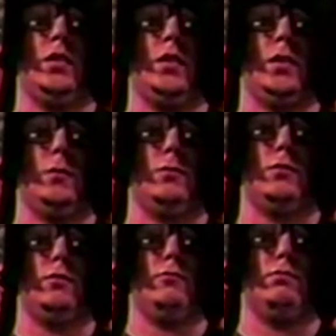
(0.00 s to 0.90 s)
Hello,
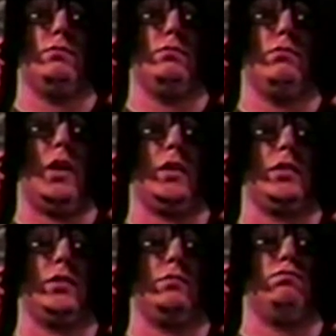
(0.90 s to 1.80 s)
my
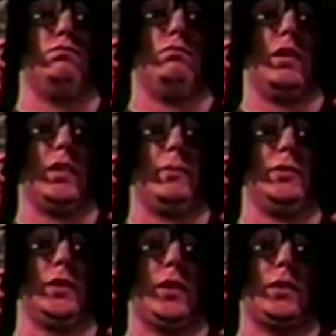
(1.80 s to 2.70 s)
name
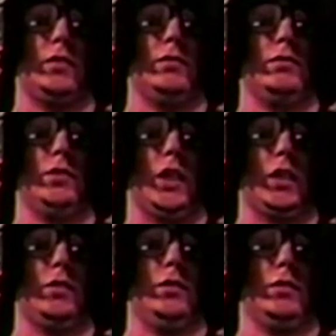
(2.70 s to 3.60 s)
is
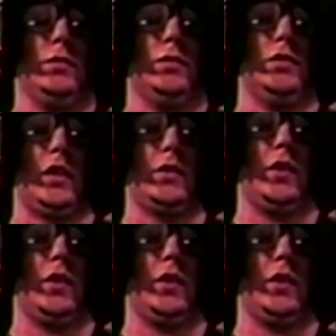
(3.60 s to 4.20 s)
Jack. Jack